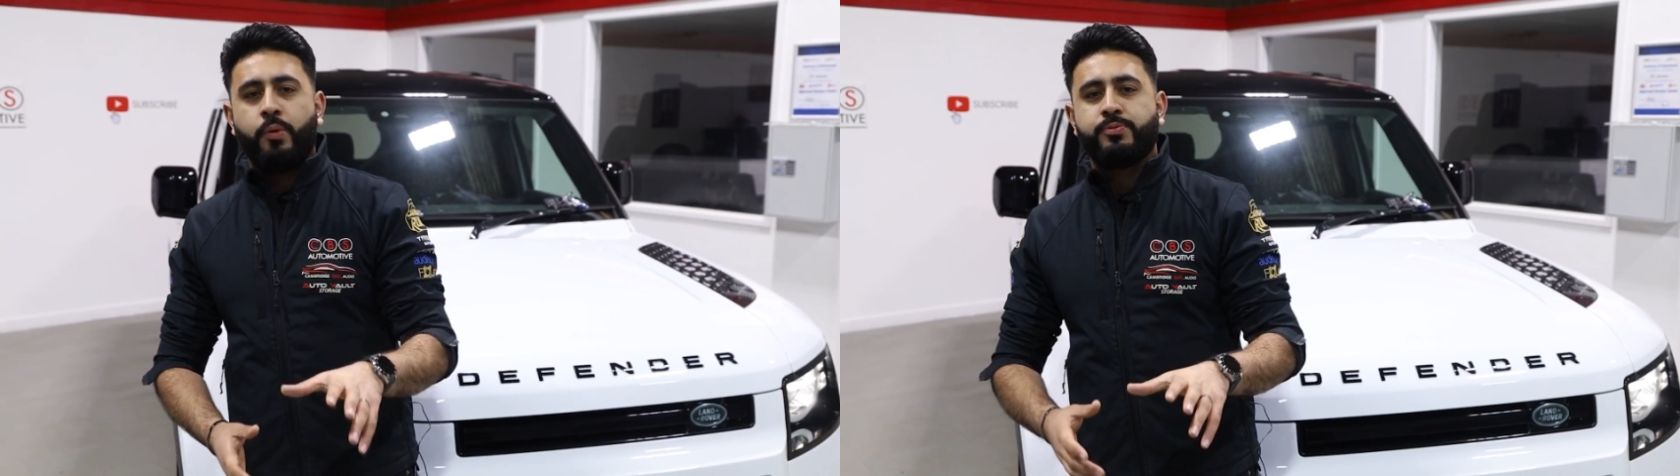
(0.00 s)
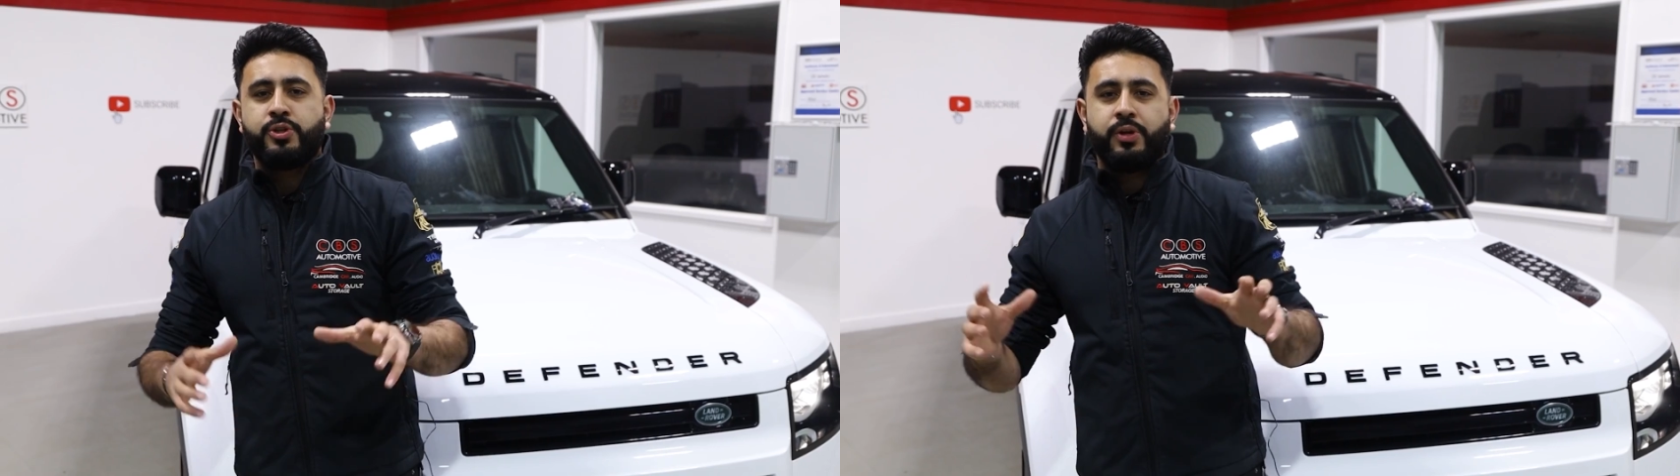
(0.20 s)

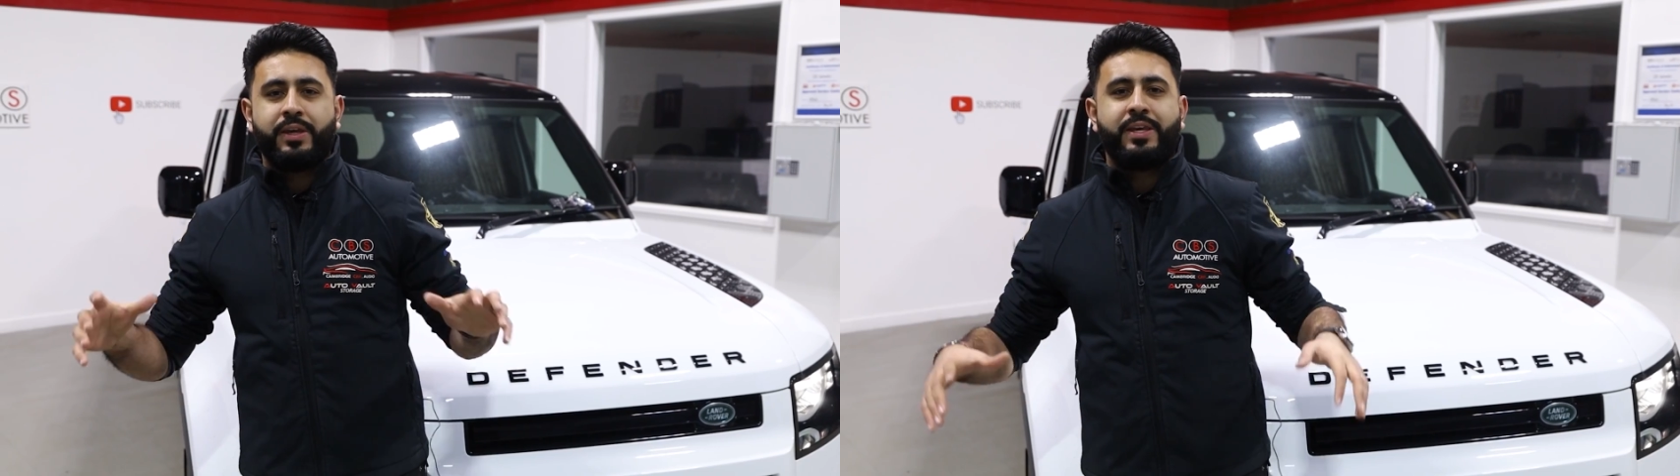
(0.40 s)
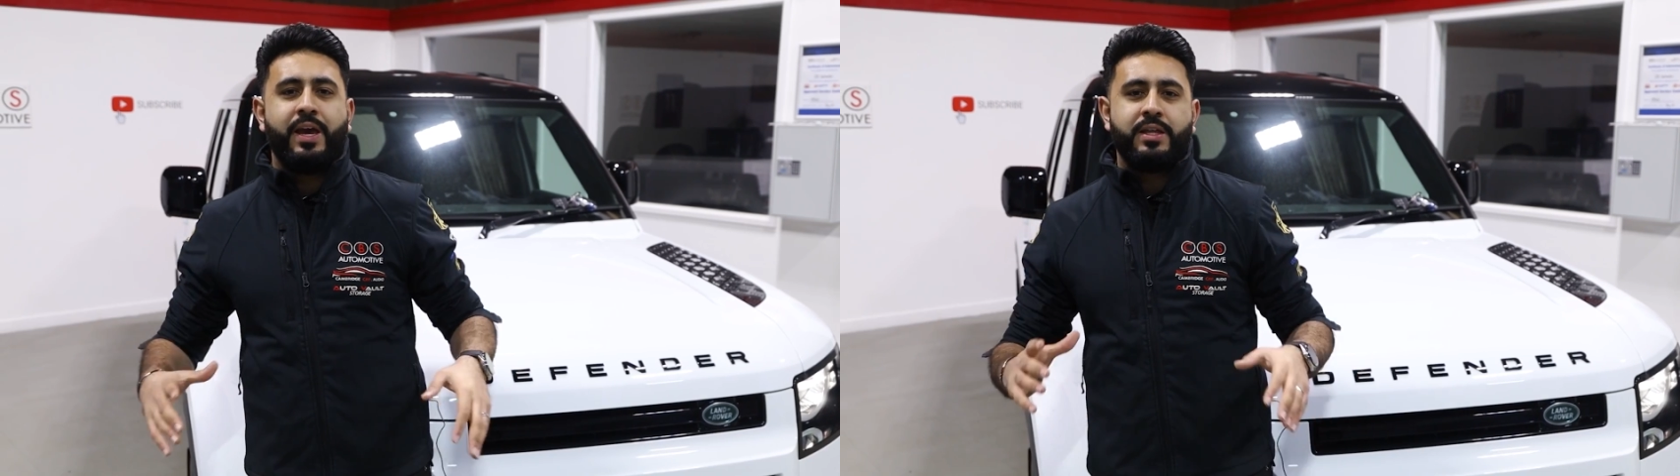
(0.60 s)
option
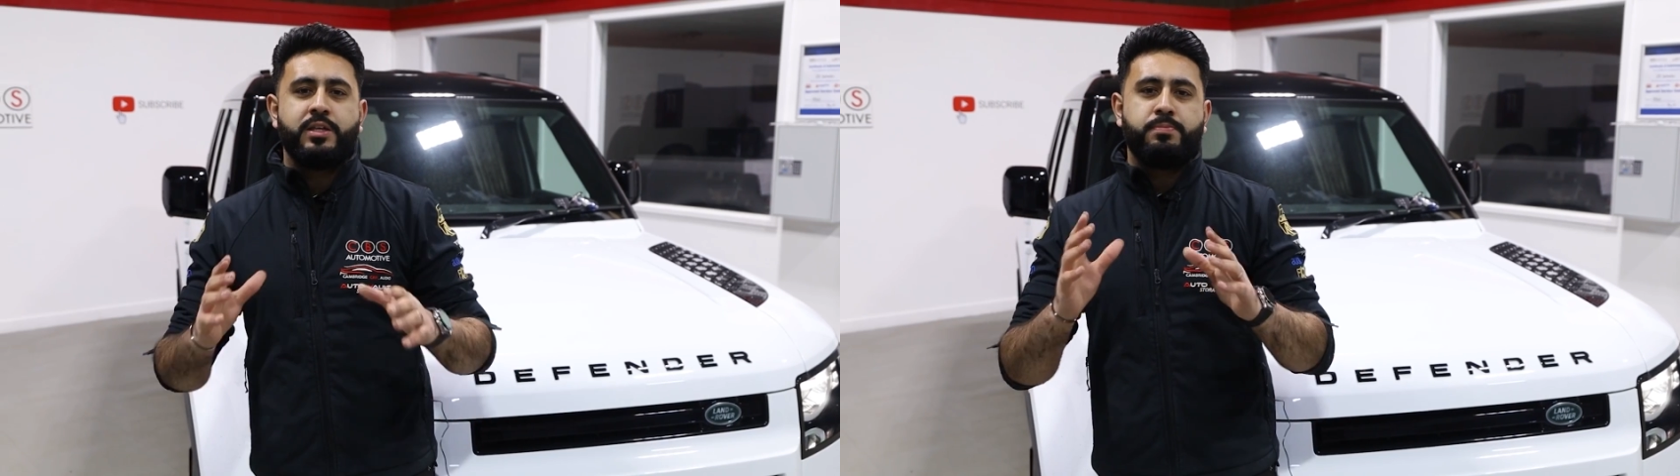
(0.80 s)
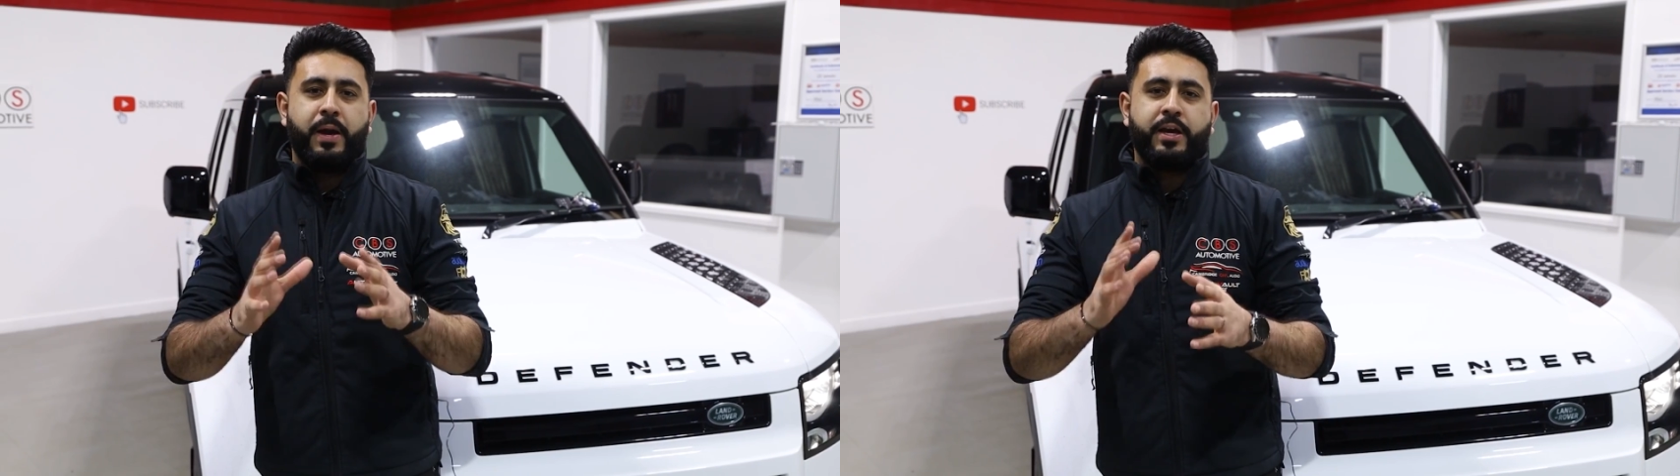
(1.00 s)
and getting
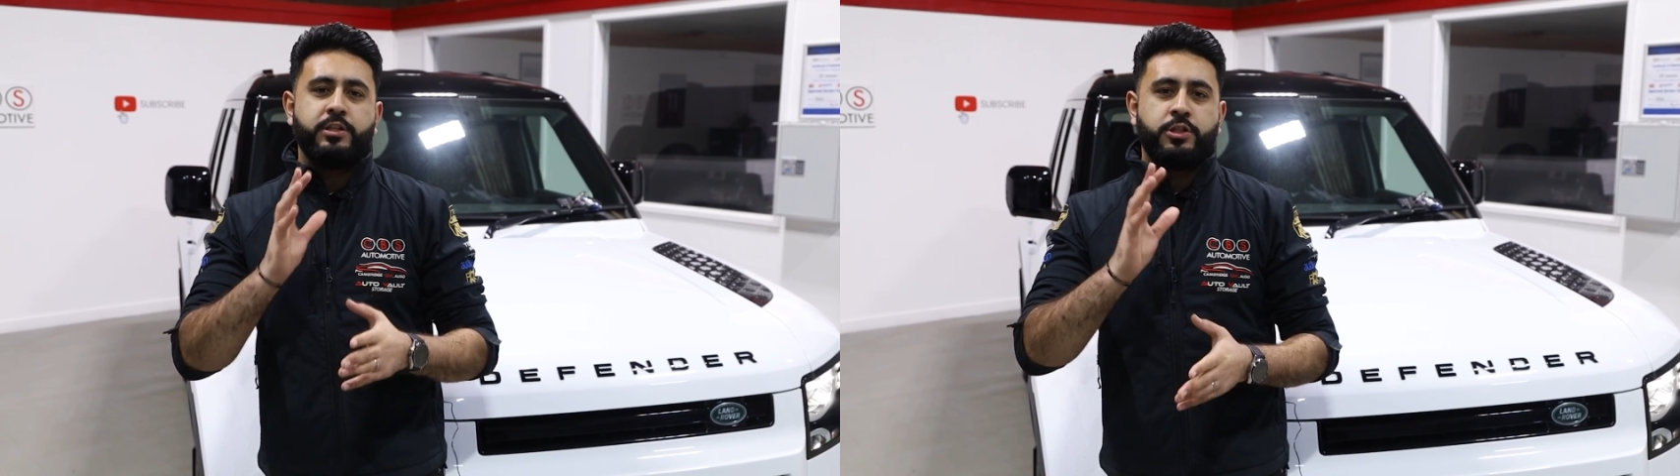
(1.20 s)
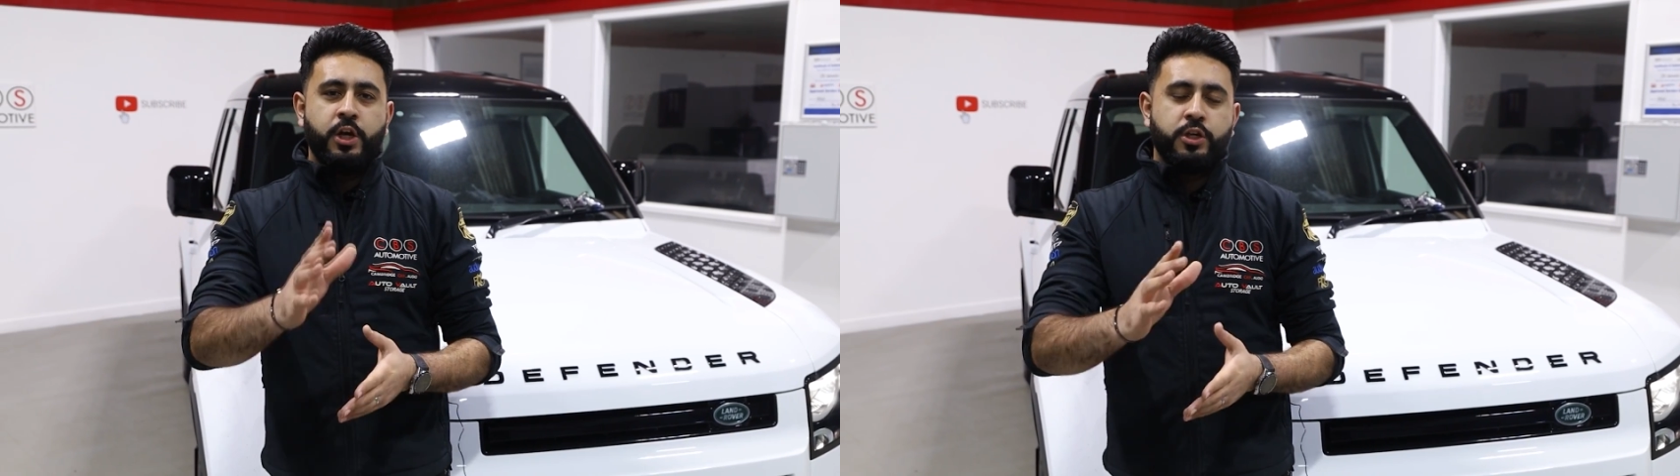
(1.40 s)
this
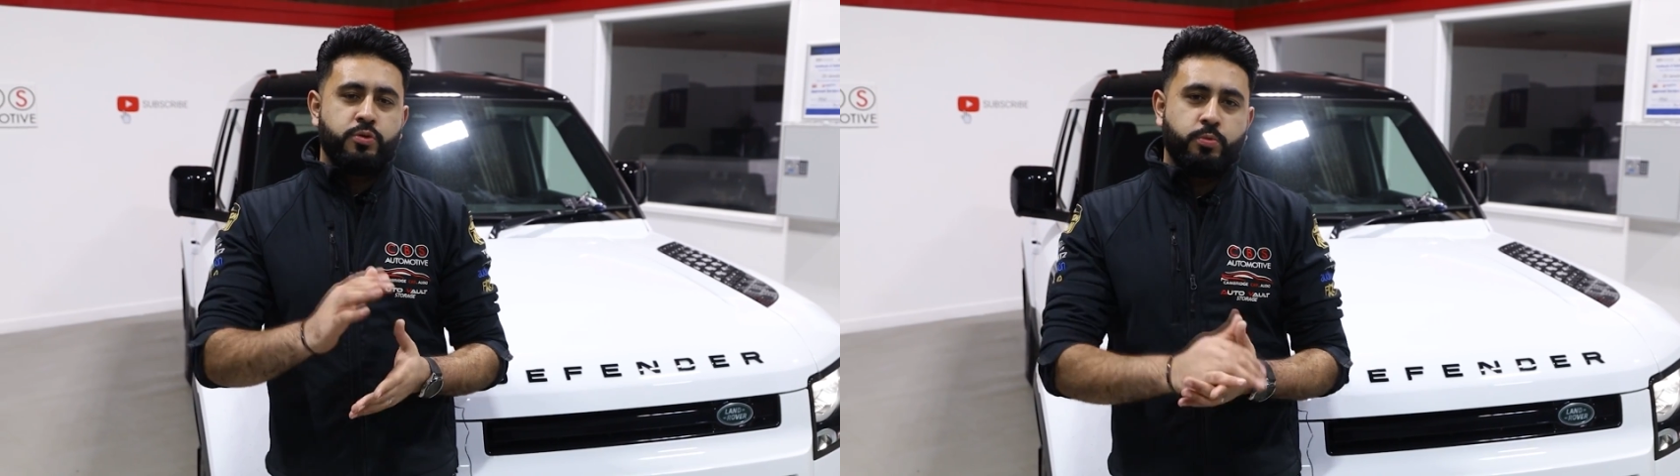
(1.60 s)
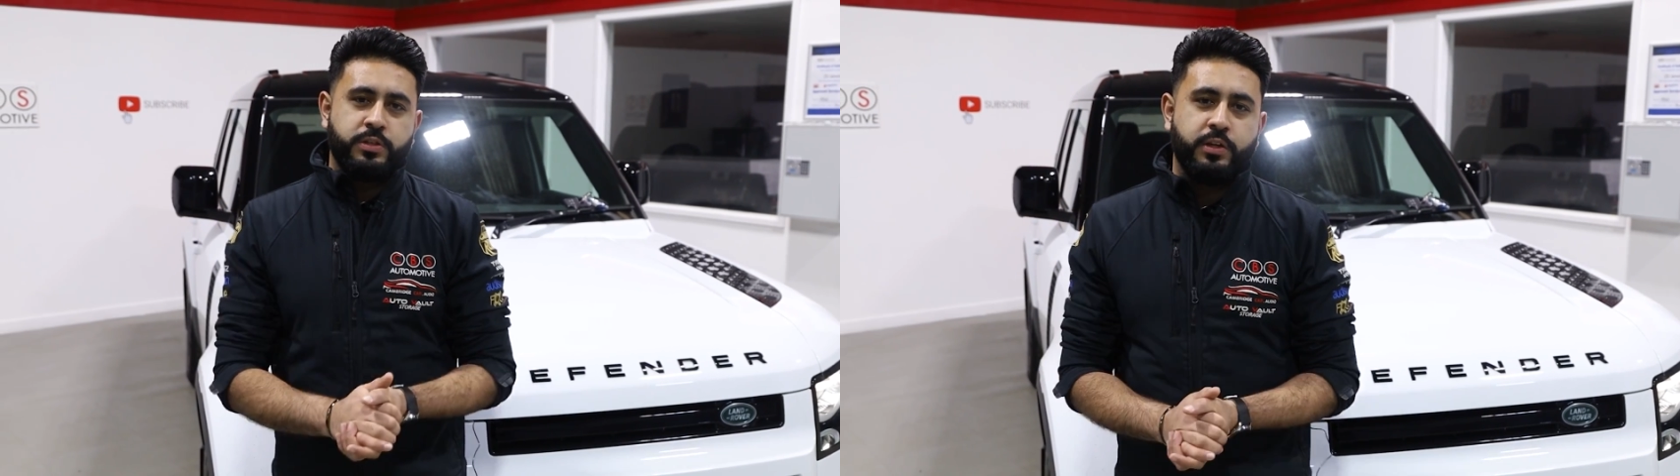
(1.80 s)
package
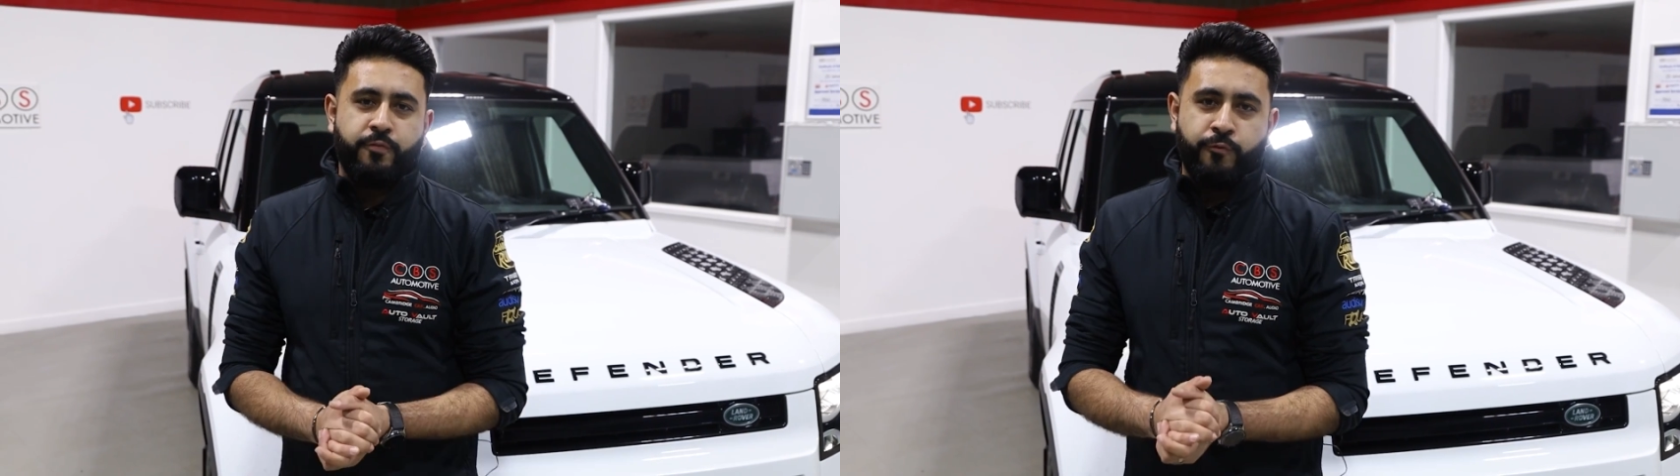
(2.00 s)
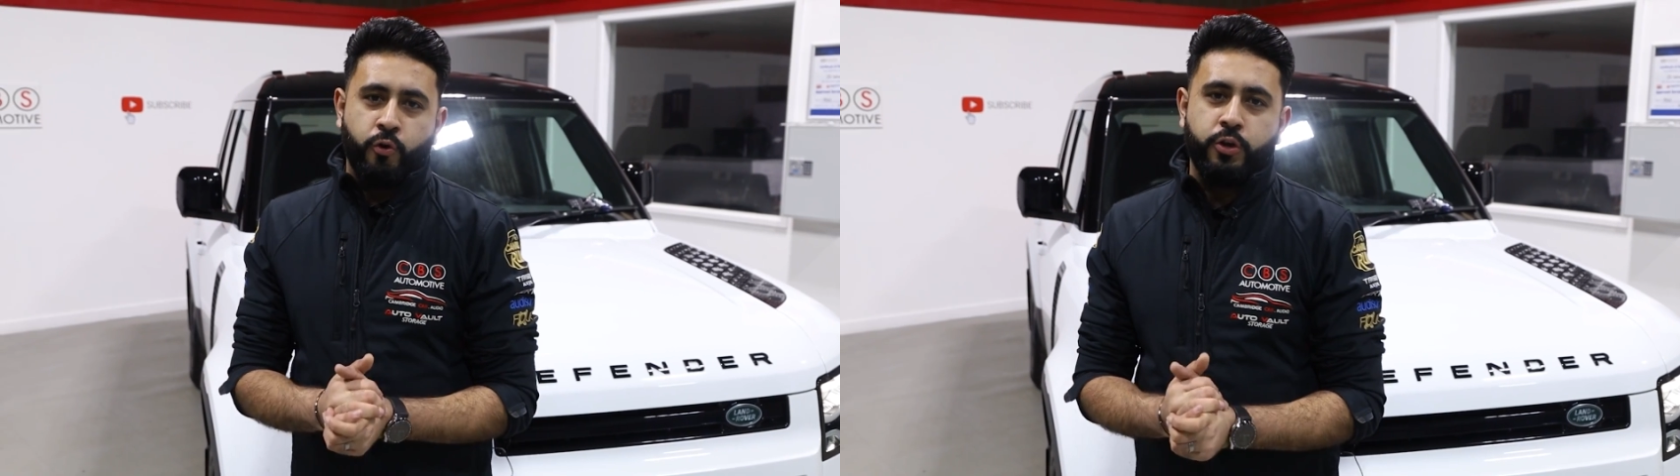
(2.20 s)
sorted
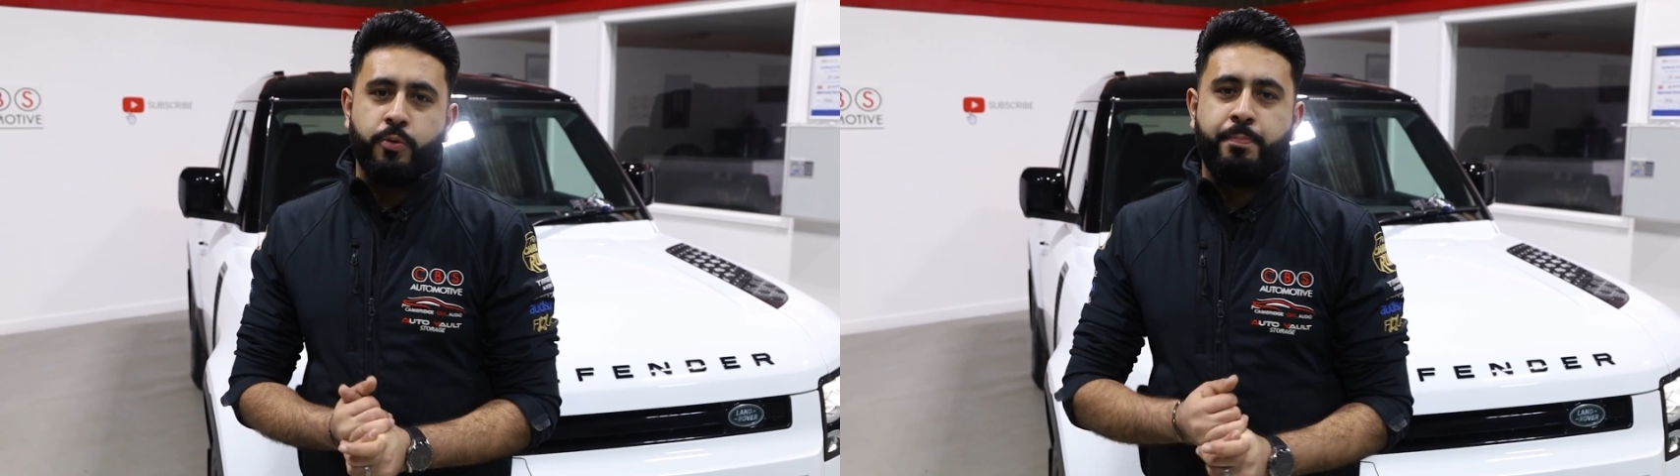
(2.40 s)
for you.